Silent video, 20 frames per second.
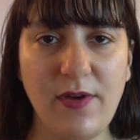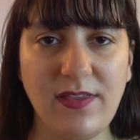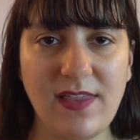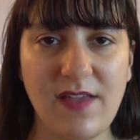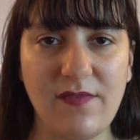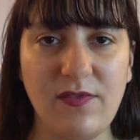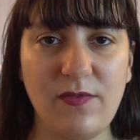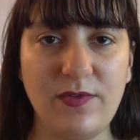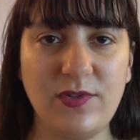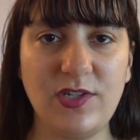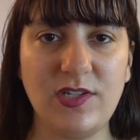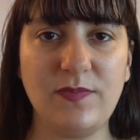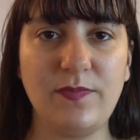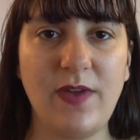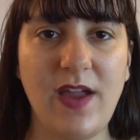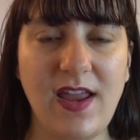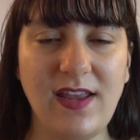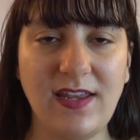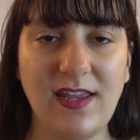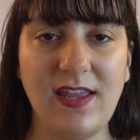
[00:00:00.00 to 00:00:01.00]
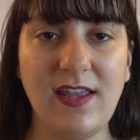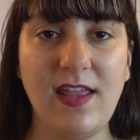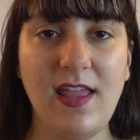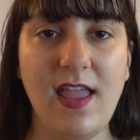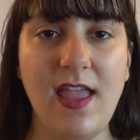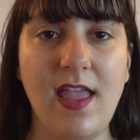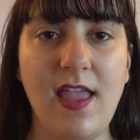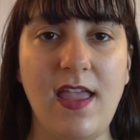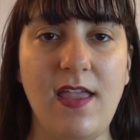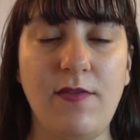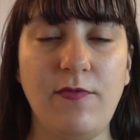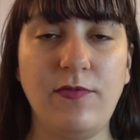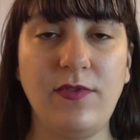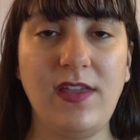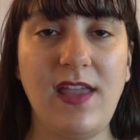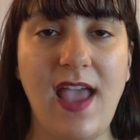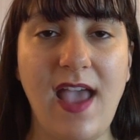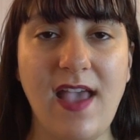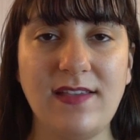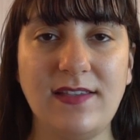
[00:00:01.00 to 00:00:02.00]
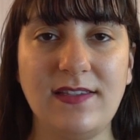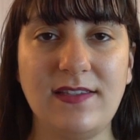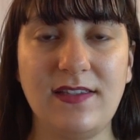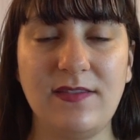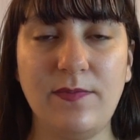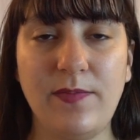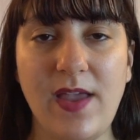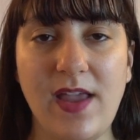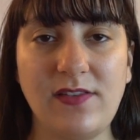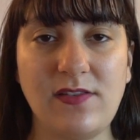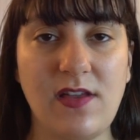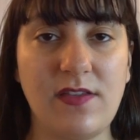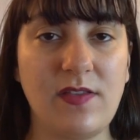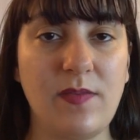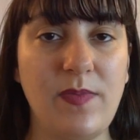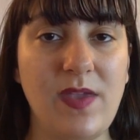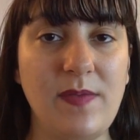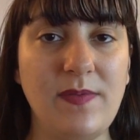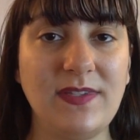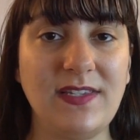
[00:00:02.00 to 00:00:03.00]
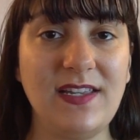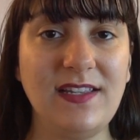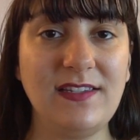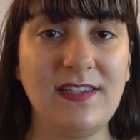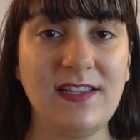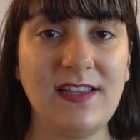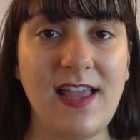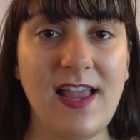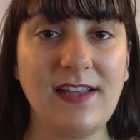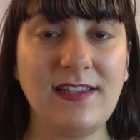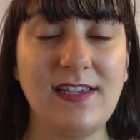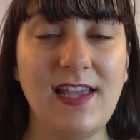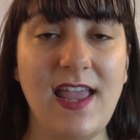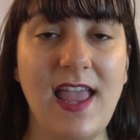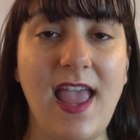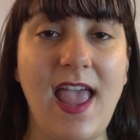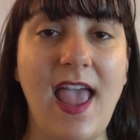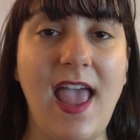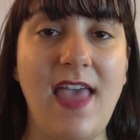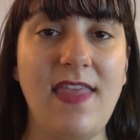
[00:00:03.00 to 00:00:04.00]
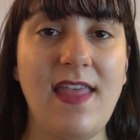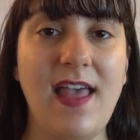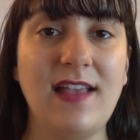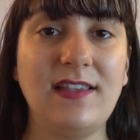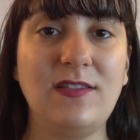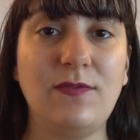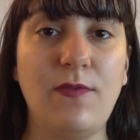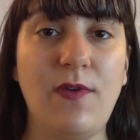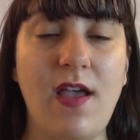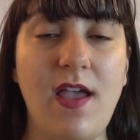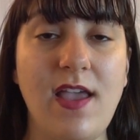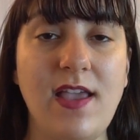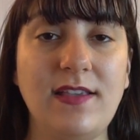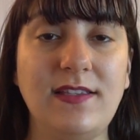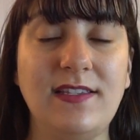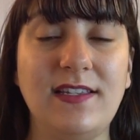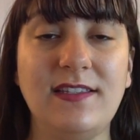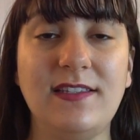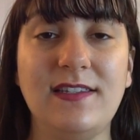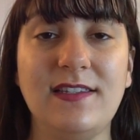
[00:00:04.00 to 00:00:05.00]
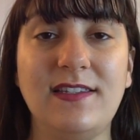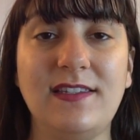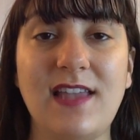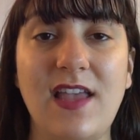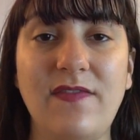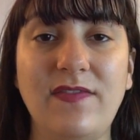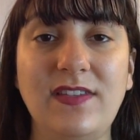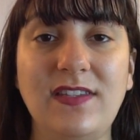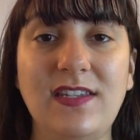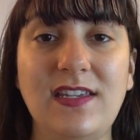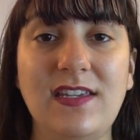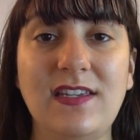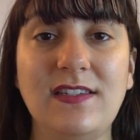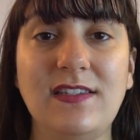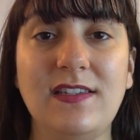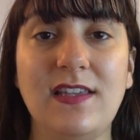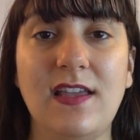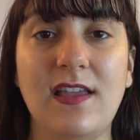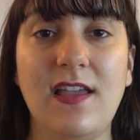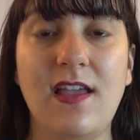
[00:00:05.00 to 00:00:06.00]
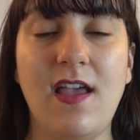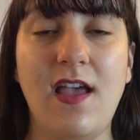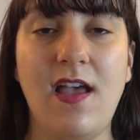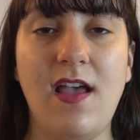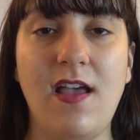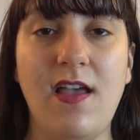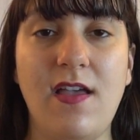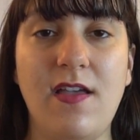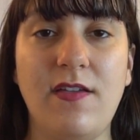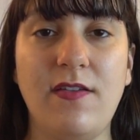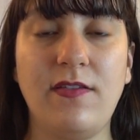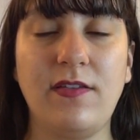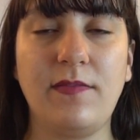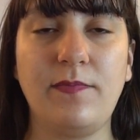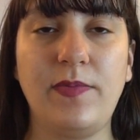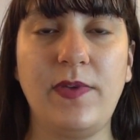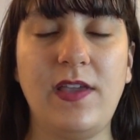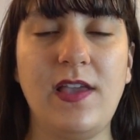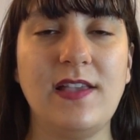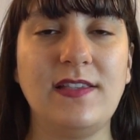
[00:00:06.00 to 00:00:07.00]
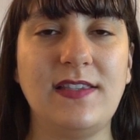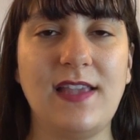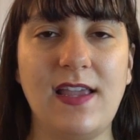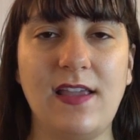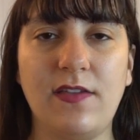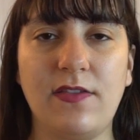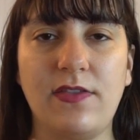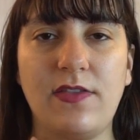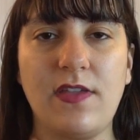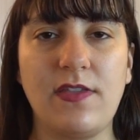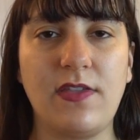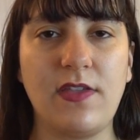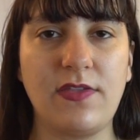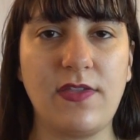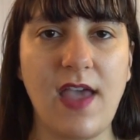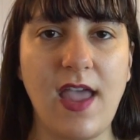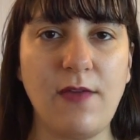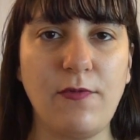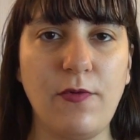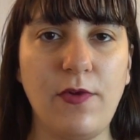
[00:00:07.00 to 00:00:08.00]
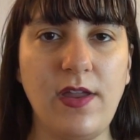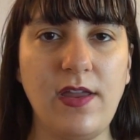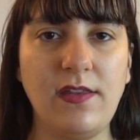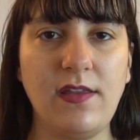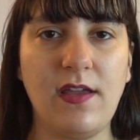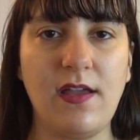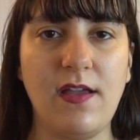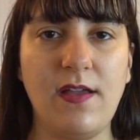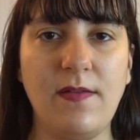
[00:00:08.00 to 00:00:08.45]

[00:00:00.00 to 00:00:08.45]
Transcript: level, which is pregnant, really has this impact on the baby's intellect. And that's why since the 70s, because like the thyroid